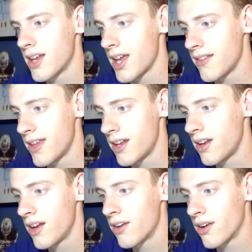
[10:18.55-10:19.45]
and then
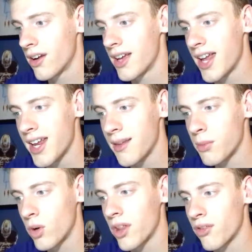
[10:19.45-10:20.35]

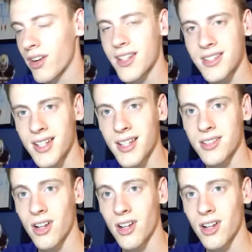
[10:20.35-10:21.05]
8.3 assists.